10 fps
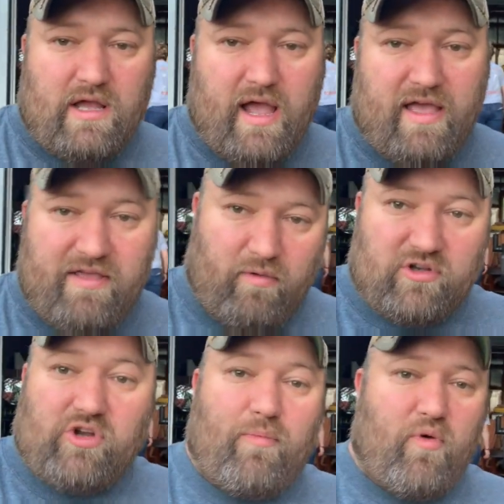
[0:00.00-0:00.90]
and then we're
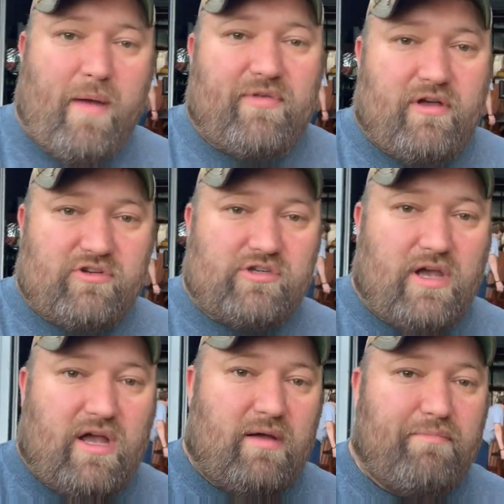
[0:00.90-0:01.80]
going to start prepping those
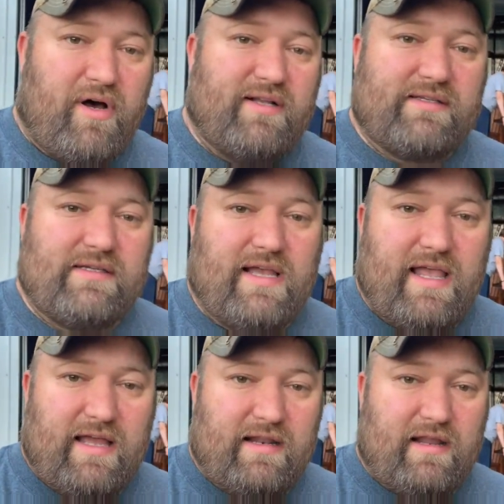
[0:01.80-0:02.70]
butts
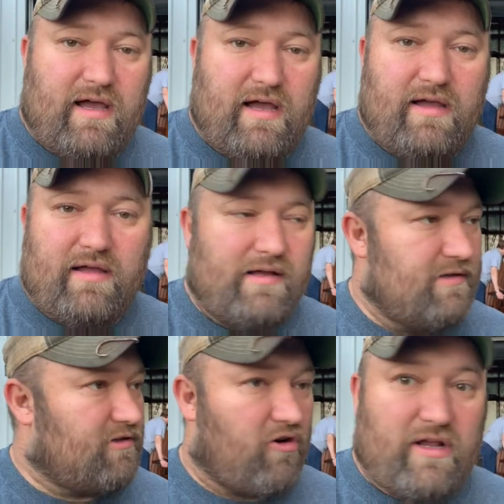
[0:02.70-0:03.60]
and
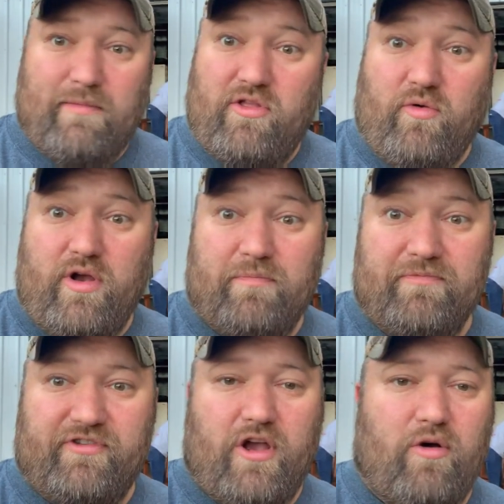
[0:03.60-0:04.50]
start getting them on the grill.
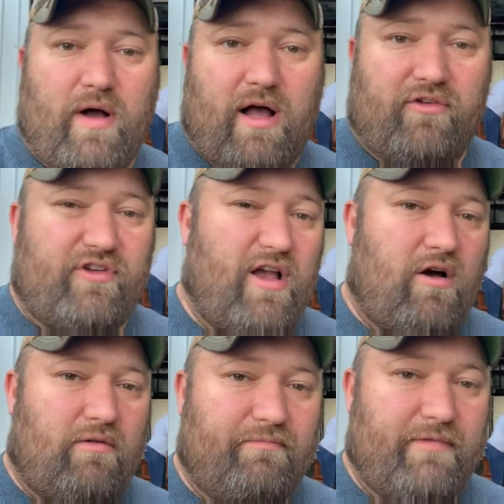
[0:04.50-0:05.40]
So I'll see
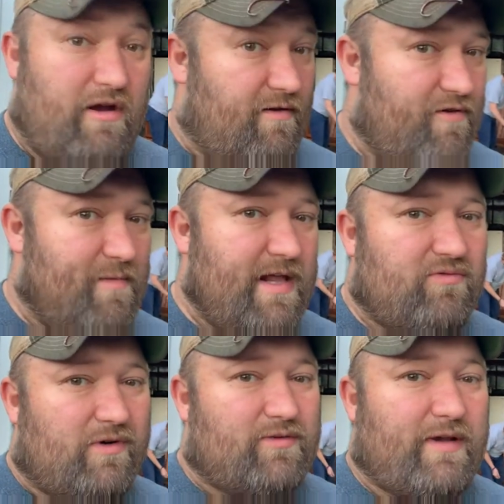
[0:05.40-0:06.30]
y'all here in a few minutes
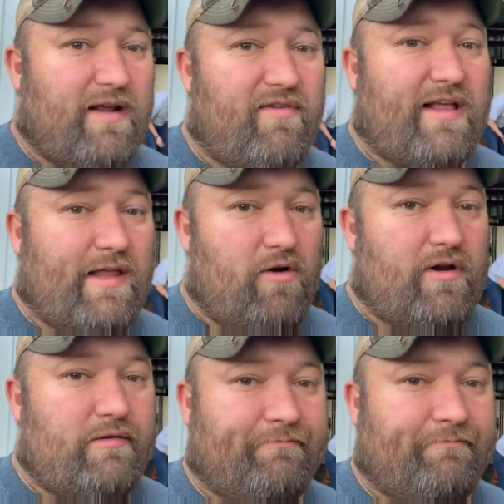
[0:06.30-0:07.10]
once we get everything loaded.